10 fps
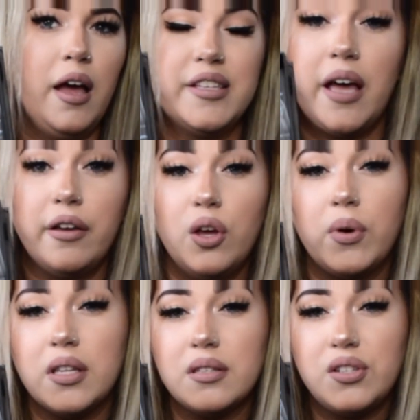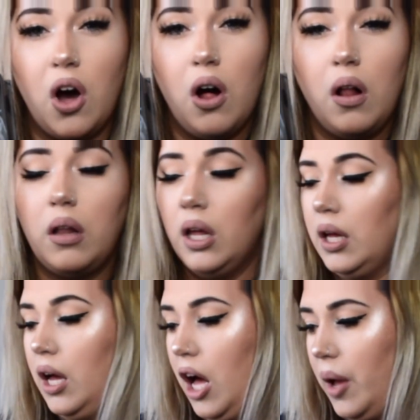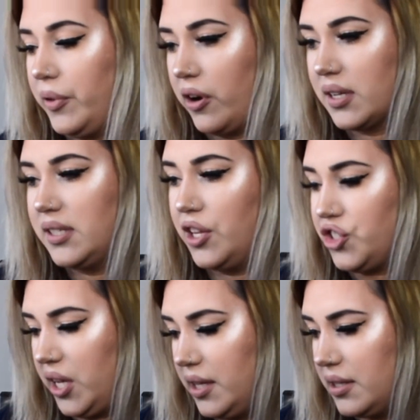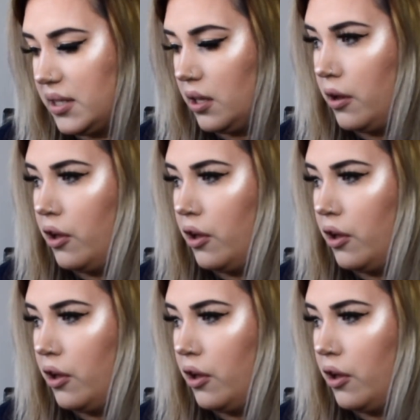is how you would install your extensions,